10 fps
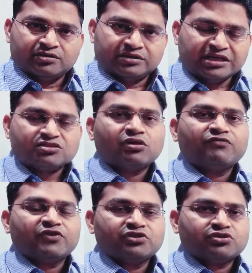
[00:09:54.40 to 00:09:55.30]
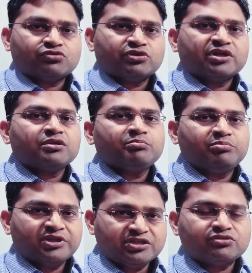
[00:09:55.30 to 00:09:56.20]
That's all for this tutorial.
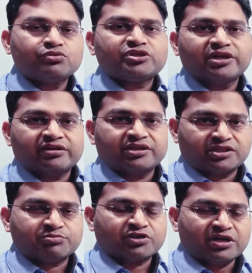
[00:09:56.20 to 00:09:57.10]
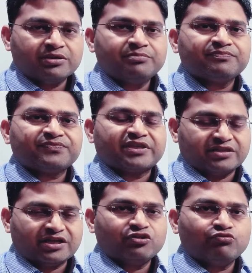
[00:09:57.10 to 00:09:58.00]
Please do share and subscribe, and
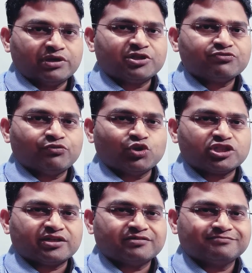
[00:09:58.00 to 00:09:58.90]
thank you very much for watching.